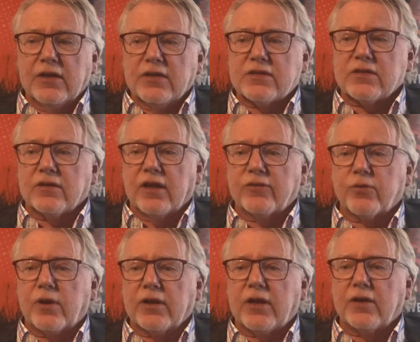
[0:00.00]
So that's what
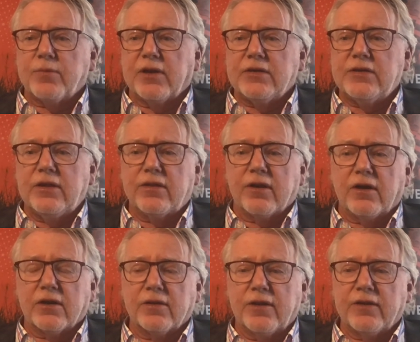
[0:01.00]
I cut my teeth
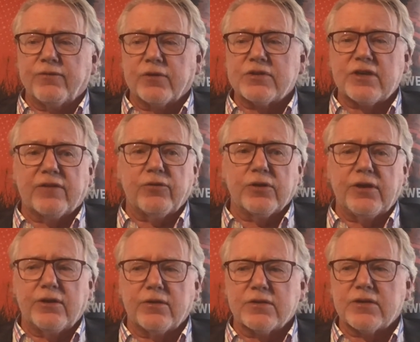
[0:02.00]
on. And then for several
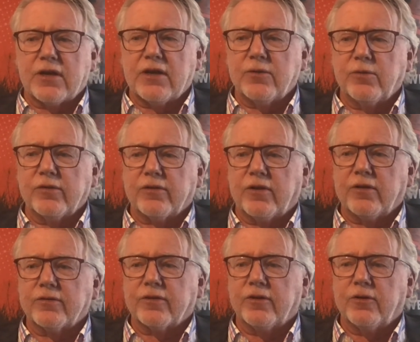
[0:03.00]
years, I was
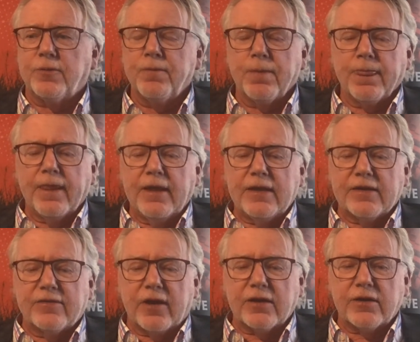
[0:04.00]
also
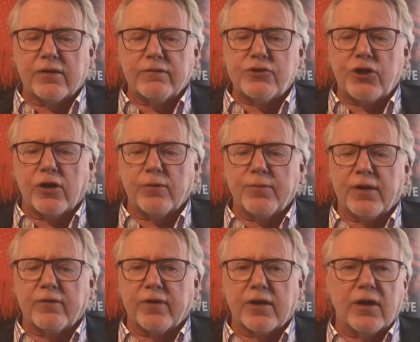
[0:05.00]
executive chairman
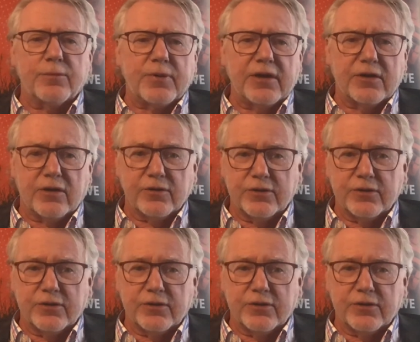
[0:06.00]
of a company called